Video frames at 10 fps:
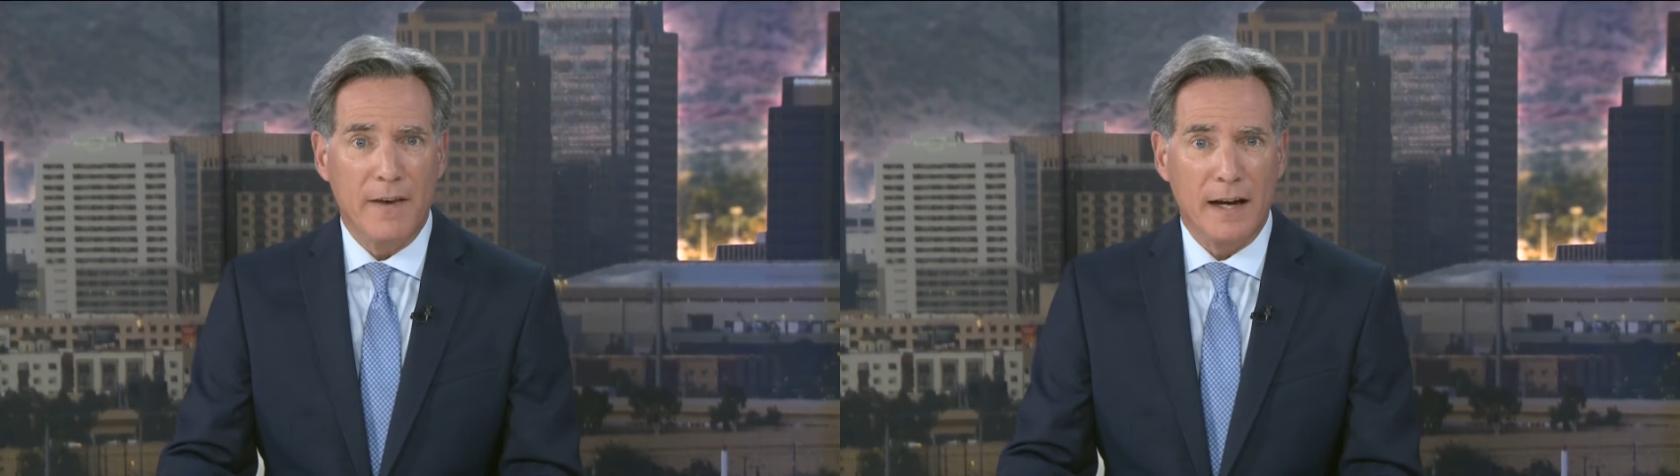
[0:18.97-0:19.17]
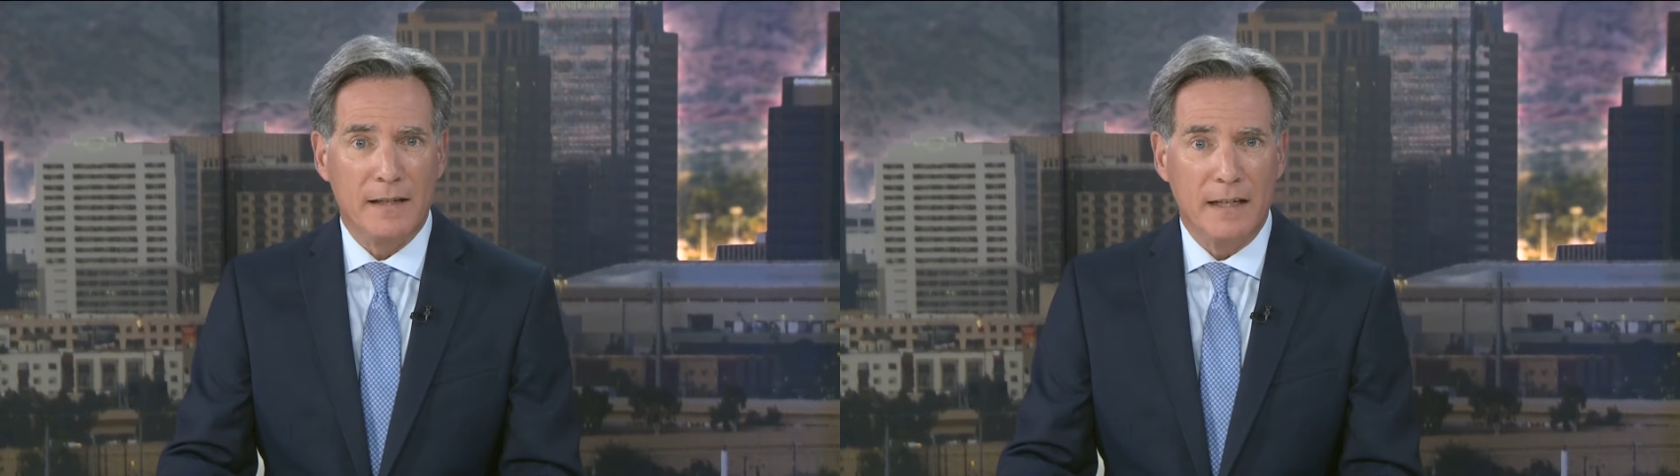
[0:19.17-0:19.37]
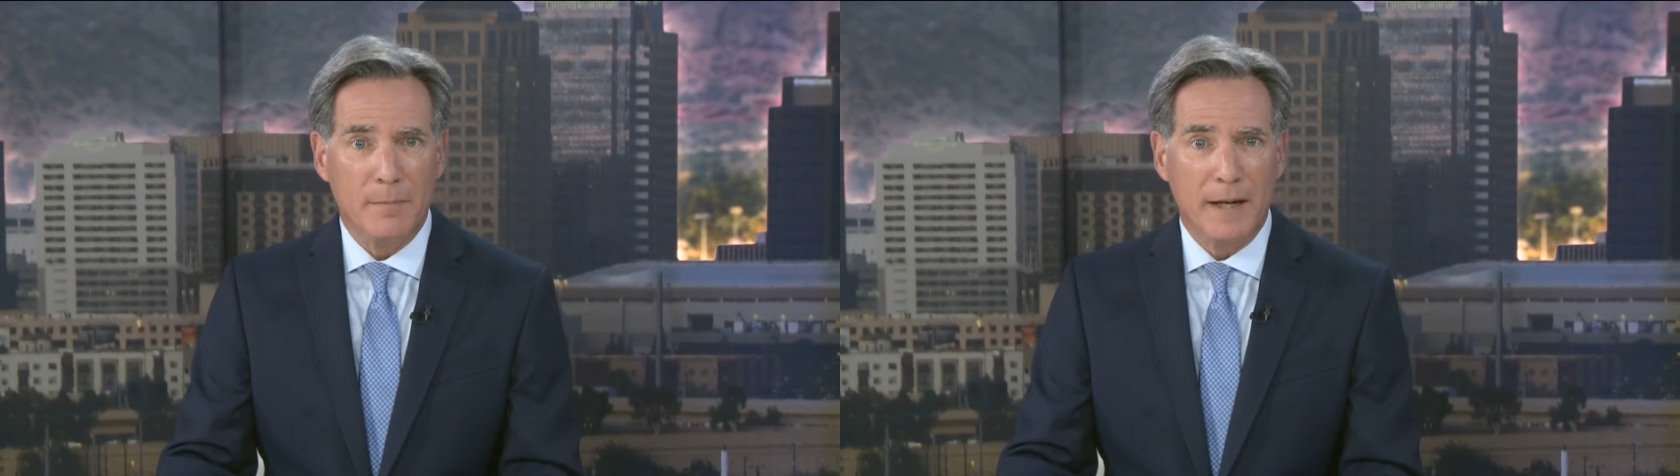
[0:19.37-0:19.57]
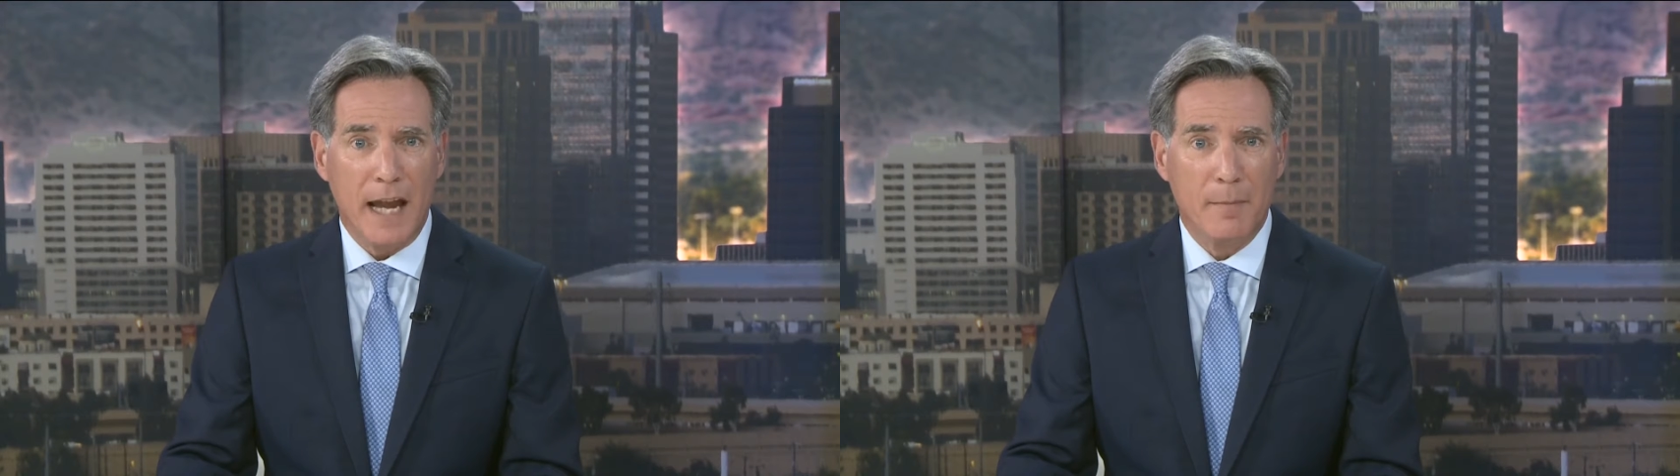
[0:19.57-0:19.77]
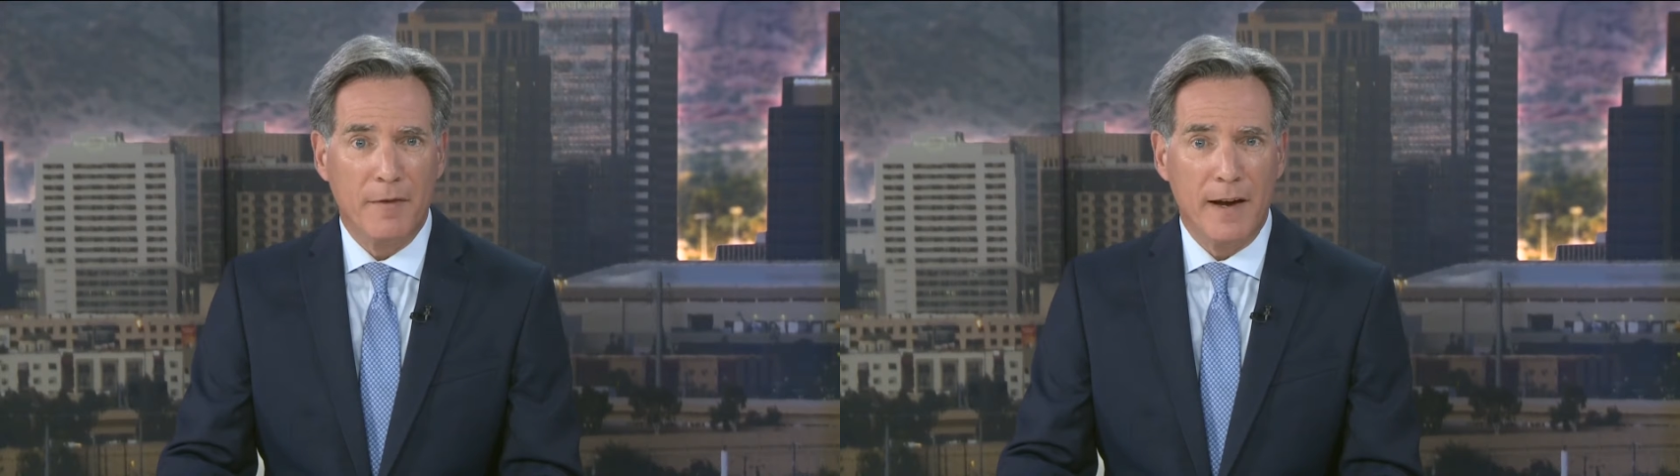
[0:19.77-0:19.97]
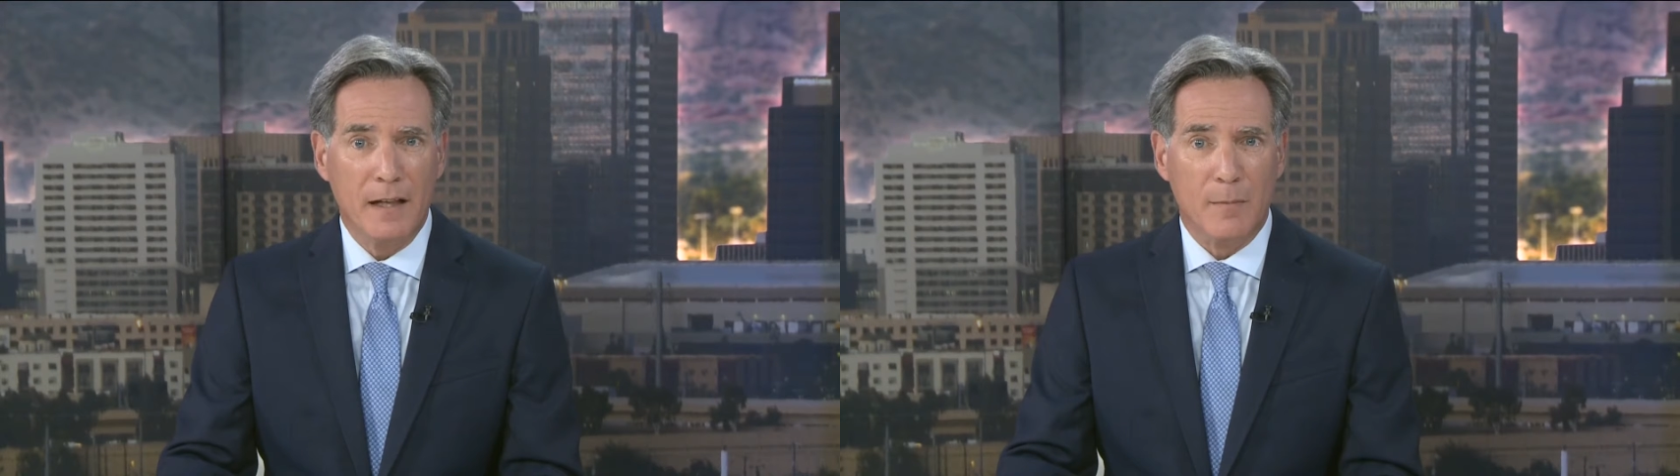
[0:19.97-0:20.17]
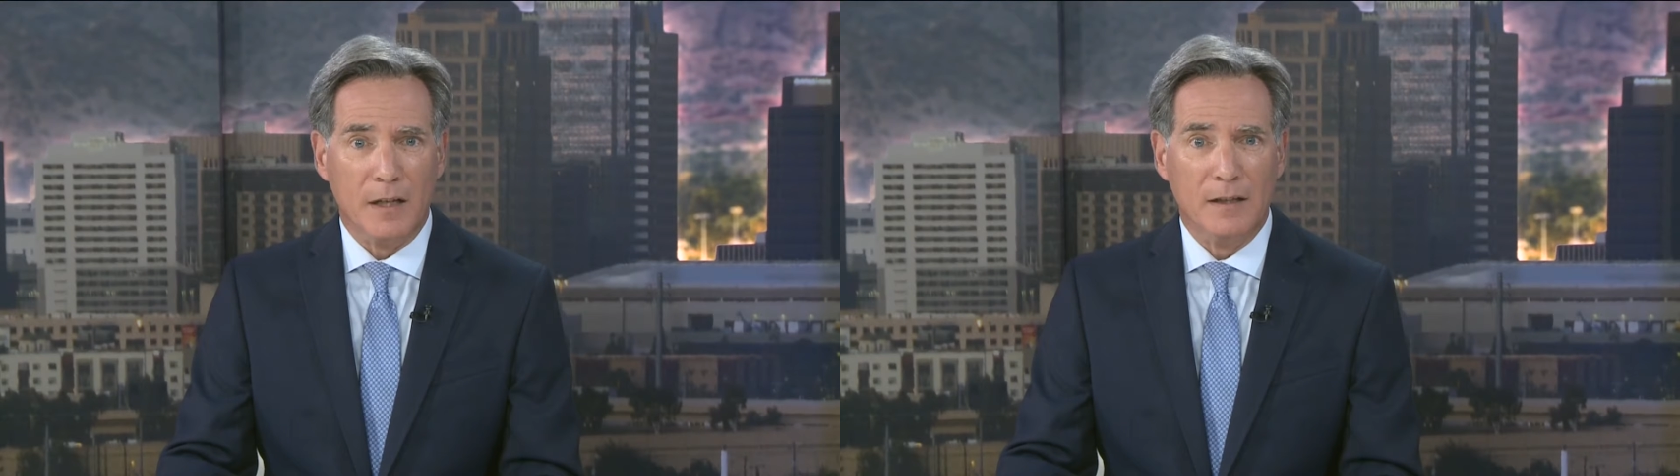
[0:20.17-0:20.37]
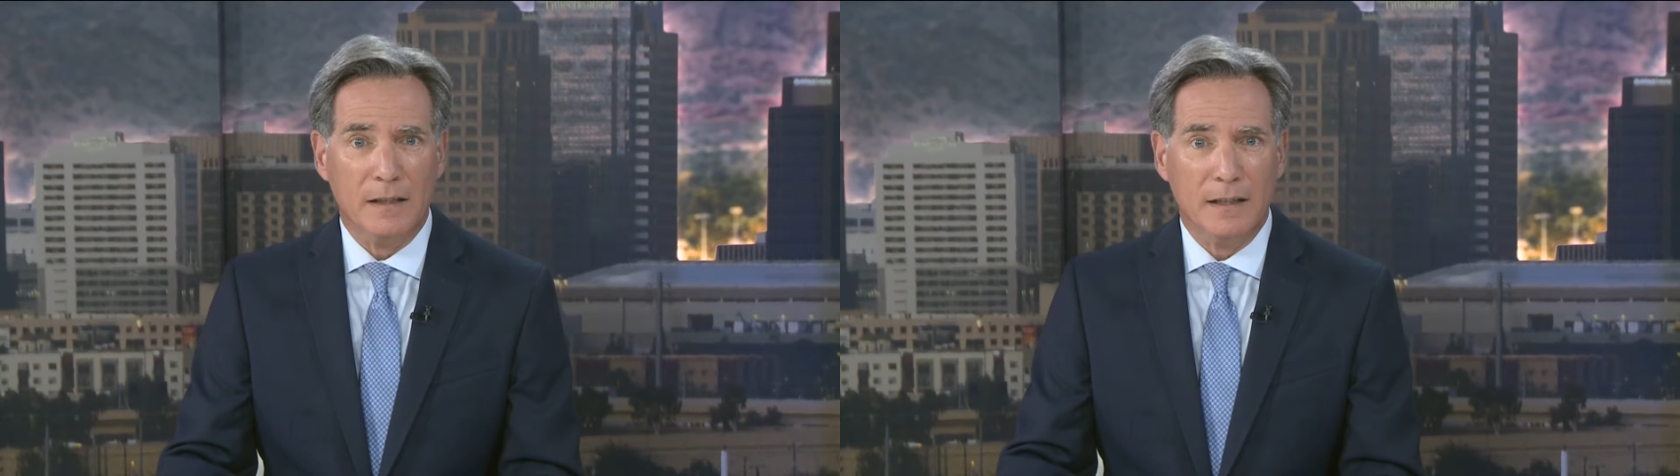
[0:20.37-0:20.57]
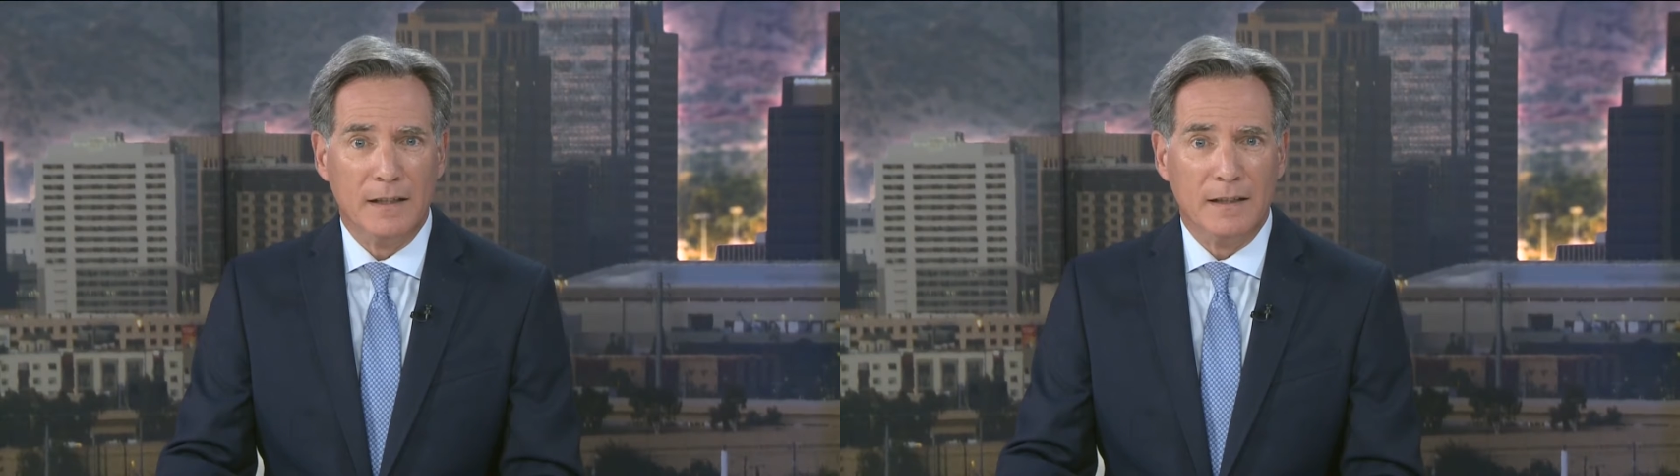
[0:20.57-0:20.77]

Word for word: vaccine became available.